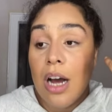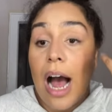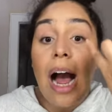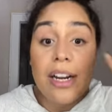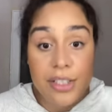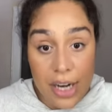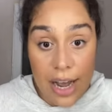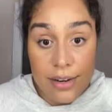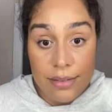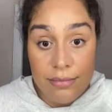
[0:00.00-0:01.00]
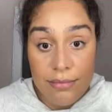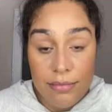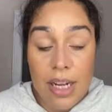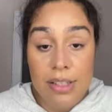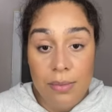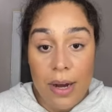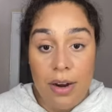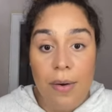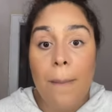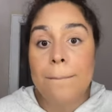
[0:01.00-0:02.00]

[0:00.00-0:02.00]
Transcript: eyeshadow as well.